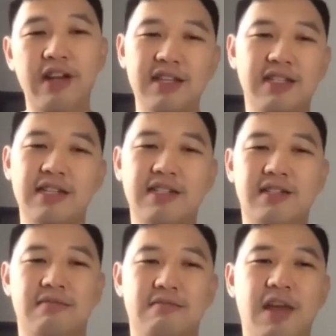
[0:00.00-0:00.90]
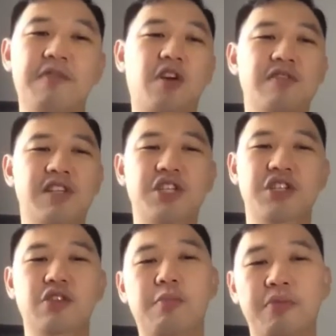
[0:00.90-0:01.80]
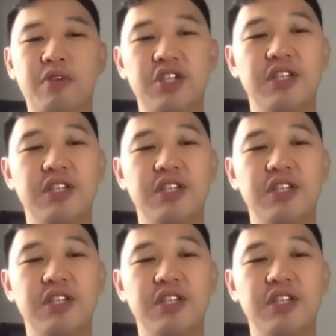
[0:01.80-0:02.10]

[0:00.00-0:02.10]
Let's just have a conversation, no preparation.